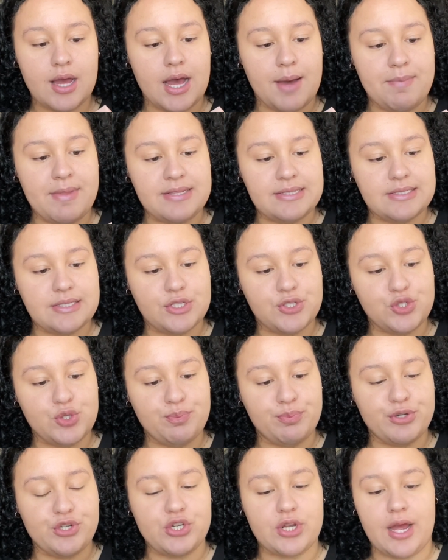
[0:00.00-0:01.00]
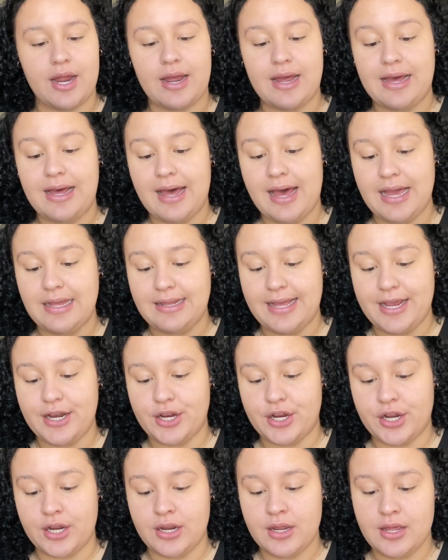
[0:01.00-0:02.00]
This is a Super Shock
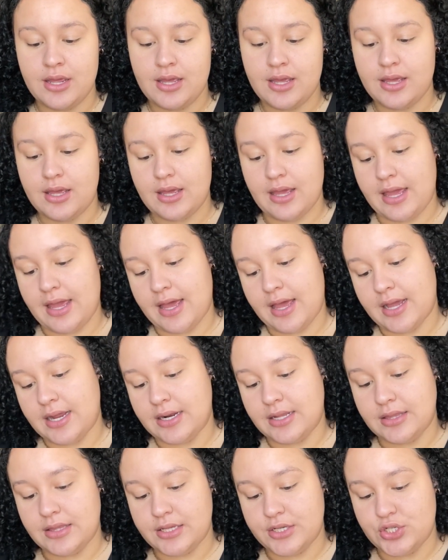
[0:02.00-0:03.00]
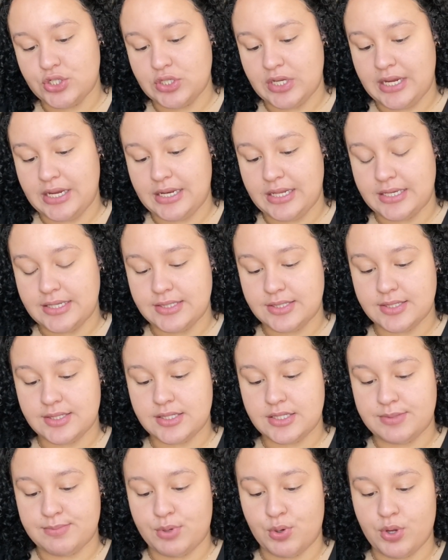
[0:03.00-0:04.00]
highlighter, and the shade is
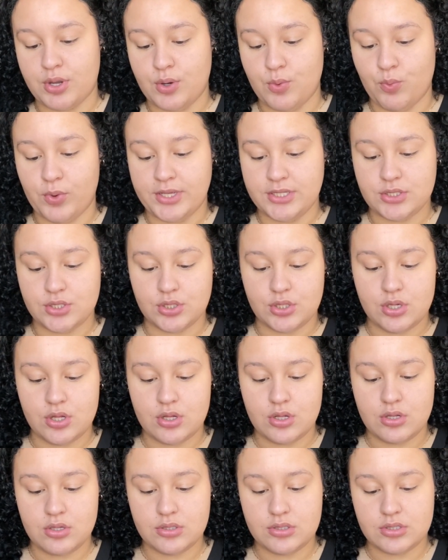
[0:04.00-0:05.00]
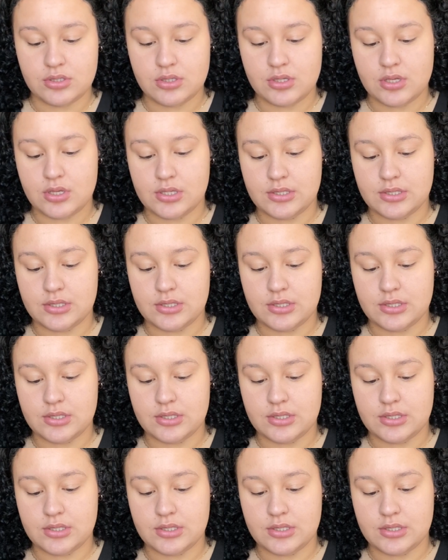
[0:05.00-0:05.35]
Smoke and Whistles.